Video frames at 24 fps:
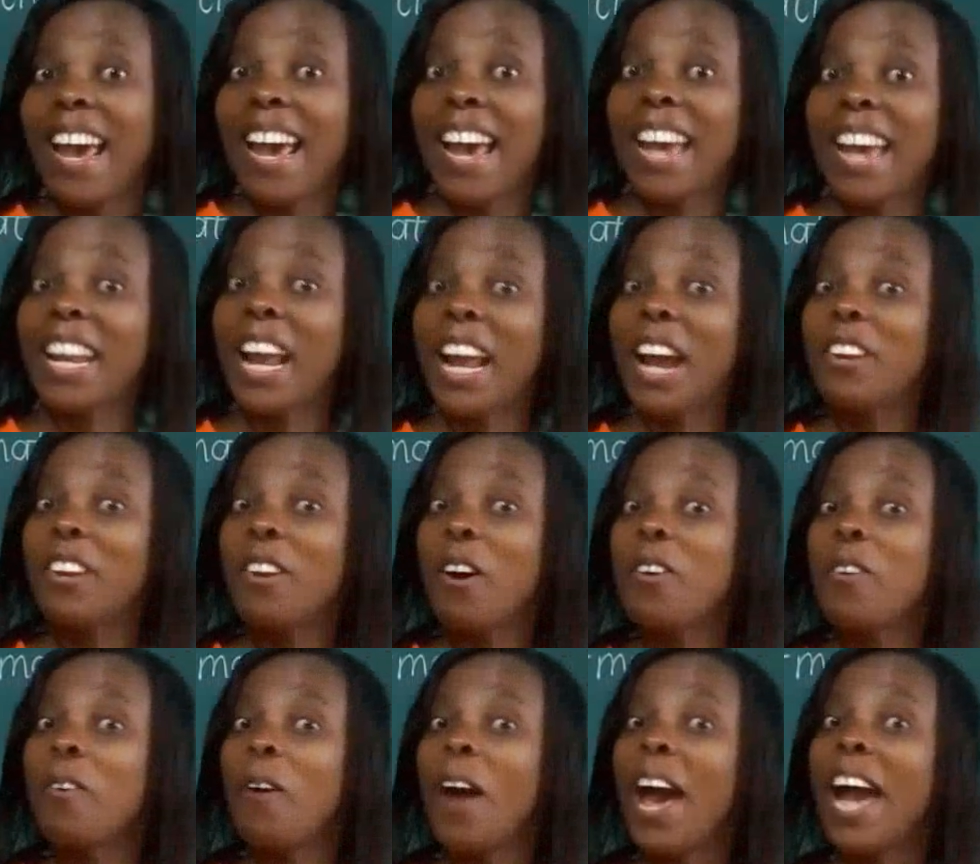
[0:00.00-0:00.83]
And I know
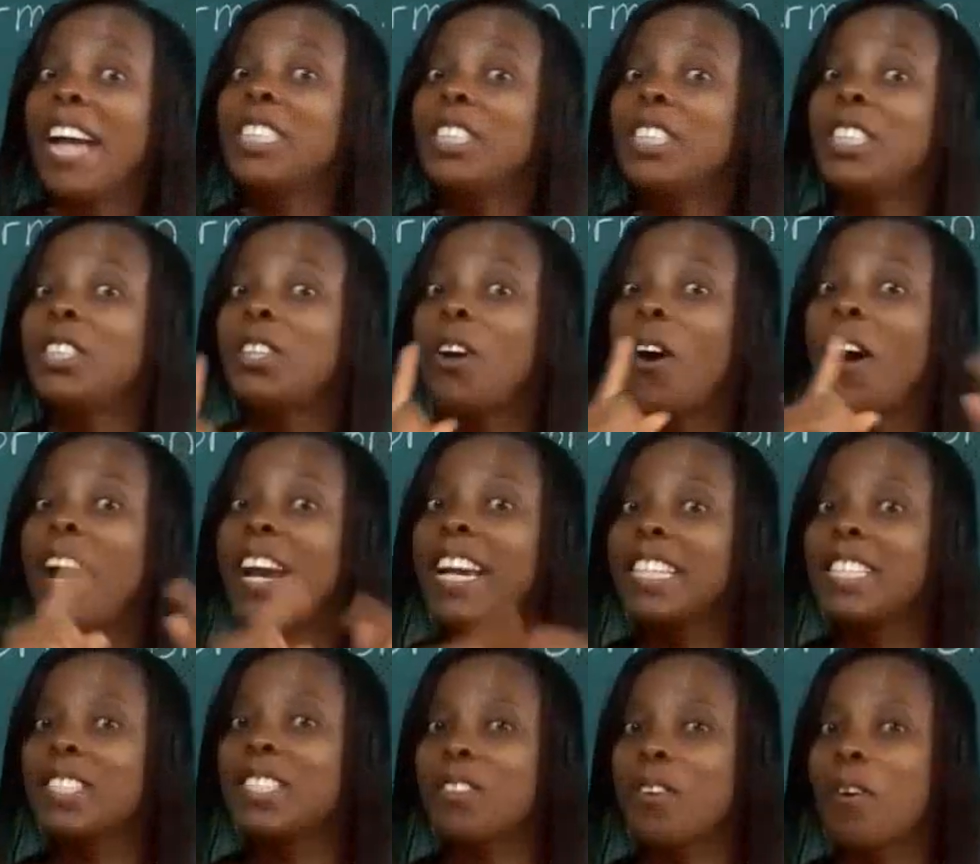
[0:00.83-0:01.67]
you enjoy
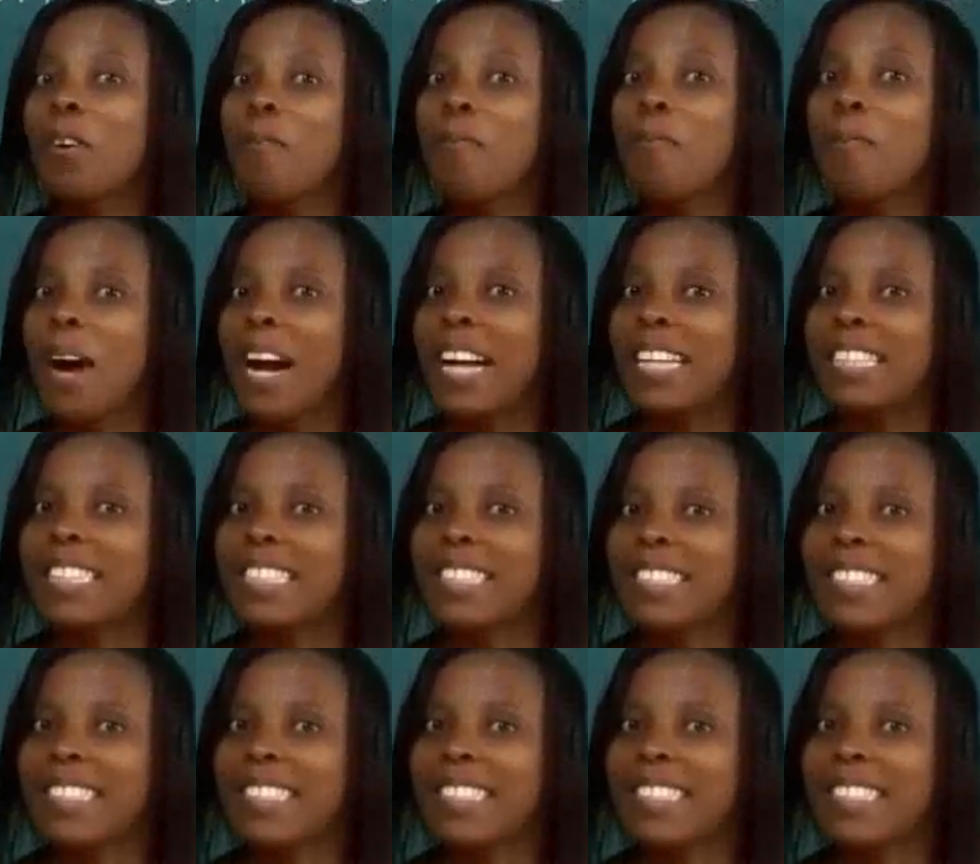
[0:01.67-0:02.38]
it so much.